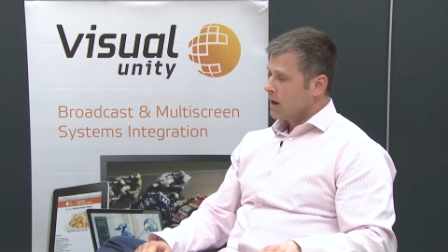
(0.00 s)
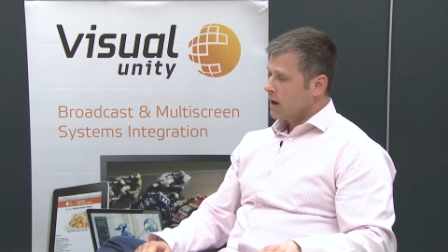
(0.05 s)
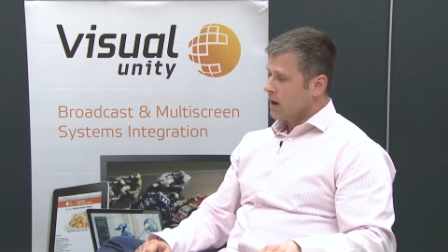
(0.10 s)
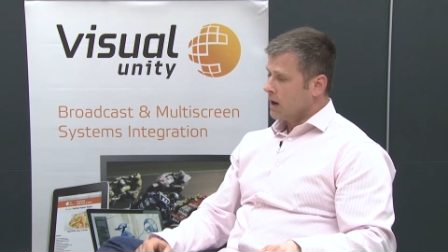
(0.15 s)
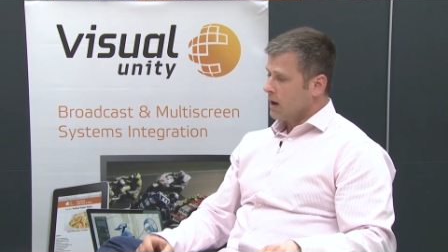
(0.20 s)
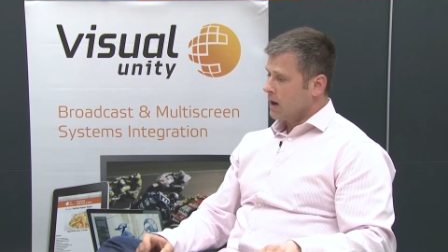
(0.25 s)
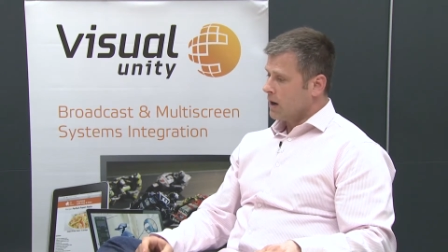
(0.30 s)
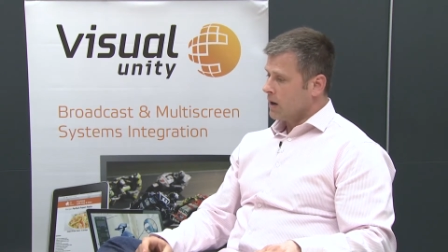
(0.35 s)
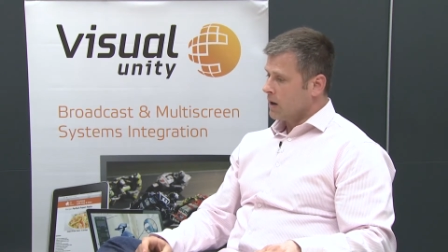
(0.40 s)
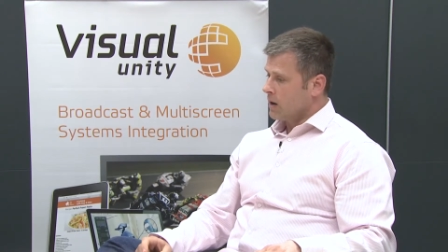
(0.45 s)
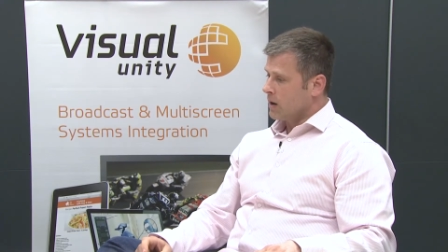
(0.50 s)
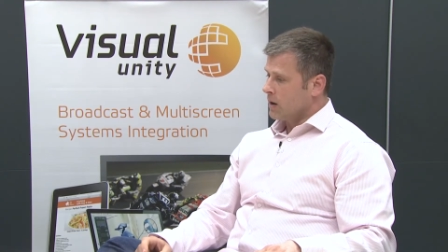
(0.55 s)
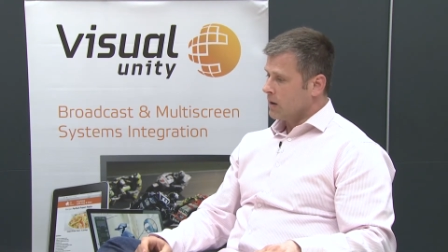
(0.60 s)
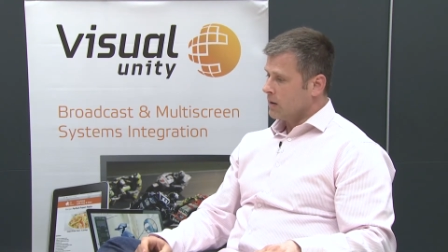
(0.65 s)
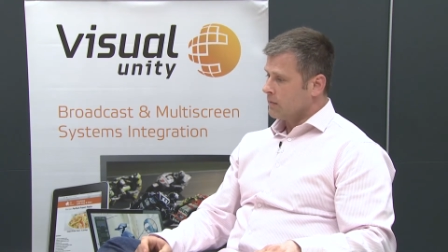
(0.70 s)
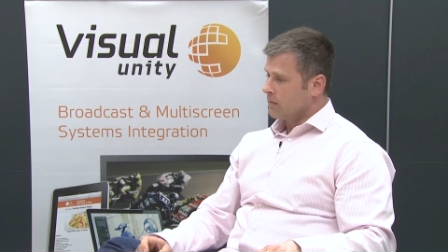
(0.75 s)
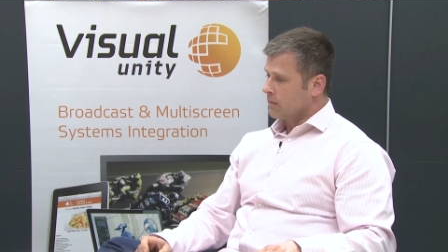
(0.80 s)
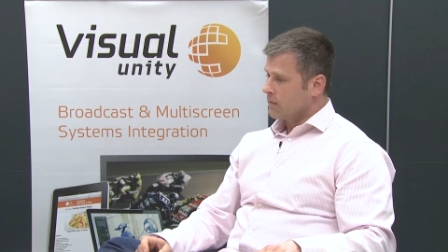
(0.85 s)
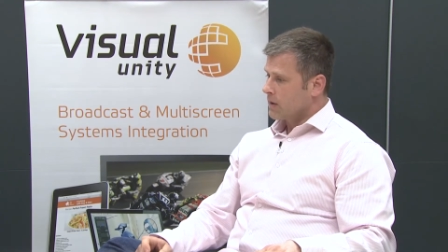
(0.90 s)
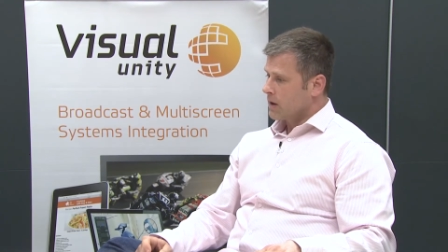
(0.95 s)

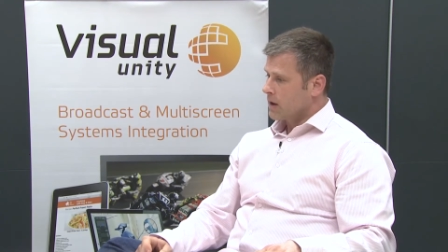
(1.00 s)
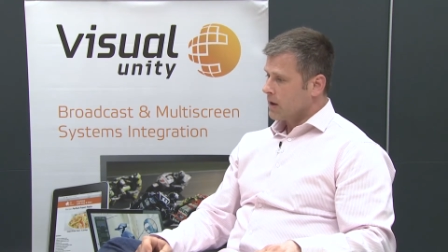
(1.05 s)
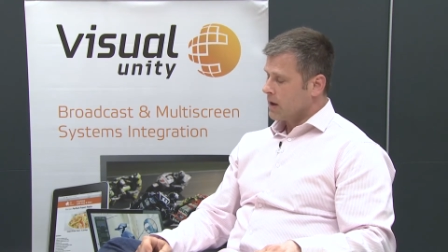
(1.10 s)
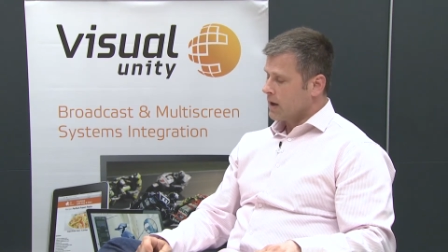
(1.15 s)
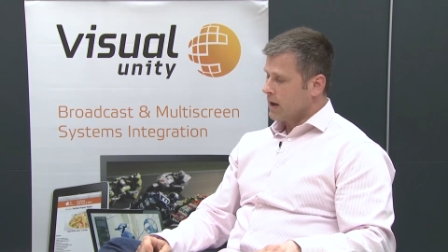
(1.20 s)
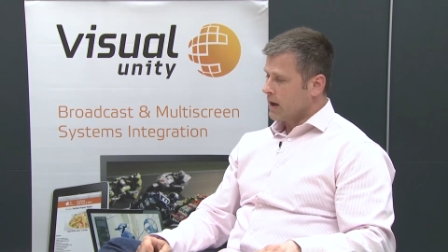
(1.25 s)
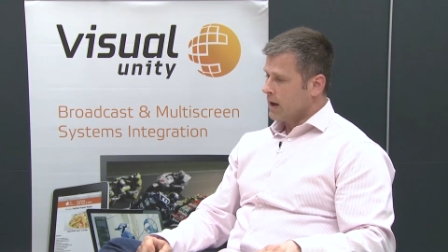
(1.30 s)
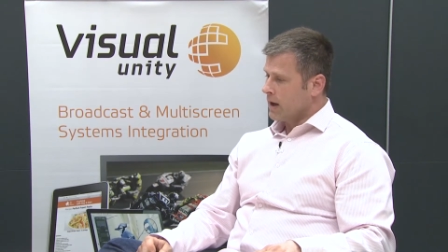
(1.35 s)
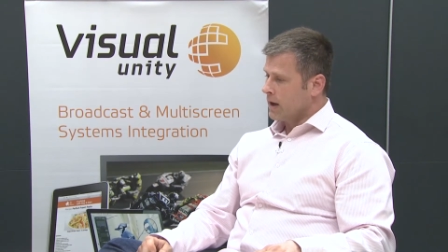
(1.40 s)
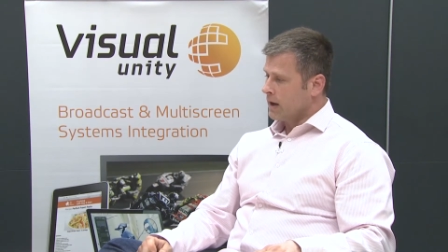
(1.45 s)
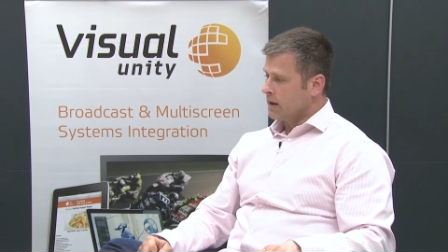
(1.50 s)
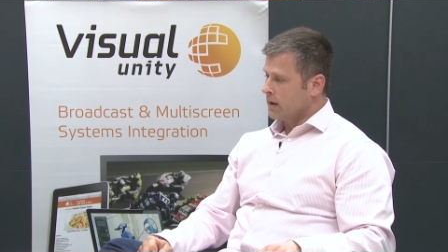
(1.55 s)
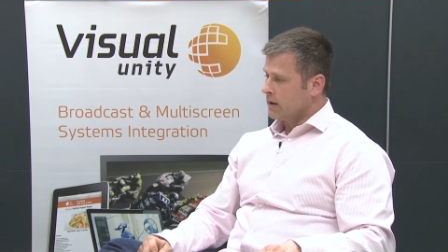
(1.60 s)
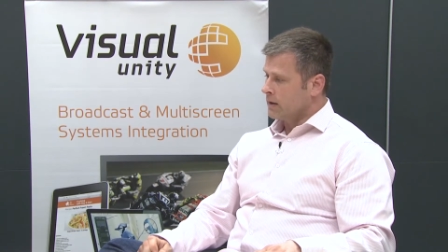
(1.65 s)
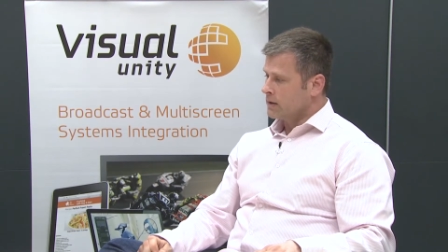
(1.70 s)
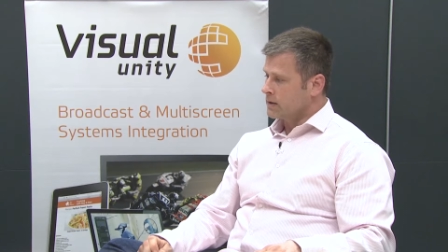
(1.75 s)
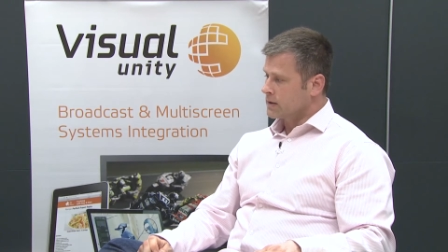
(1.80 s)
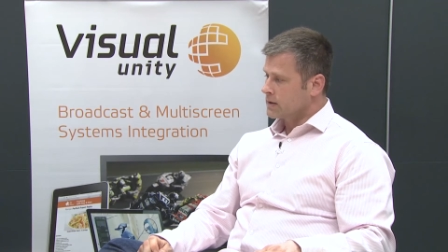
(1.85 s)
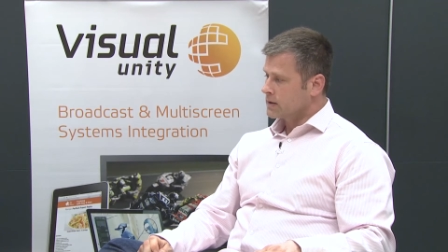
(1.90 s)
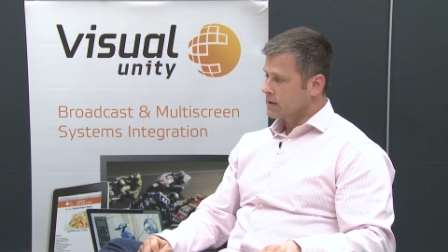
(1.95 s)

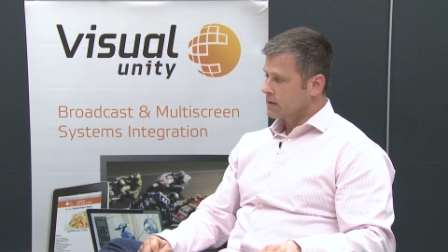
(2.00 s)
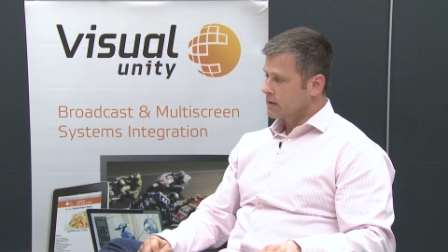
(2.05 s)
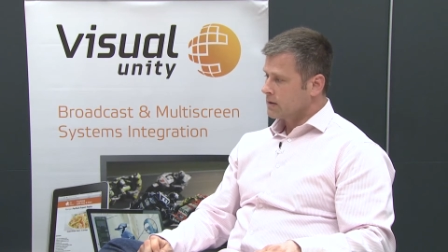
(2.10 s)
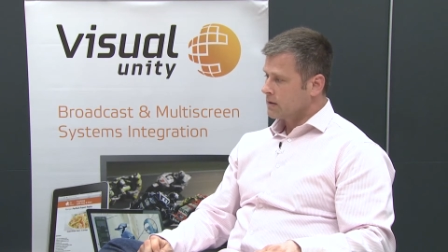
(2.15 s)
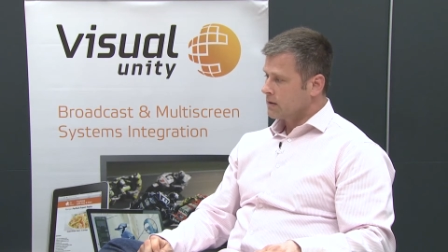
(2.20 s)
And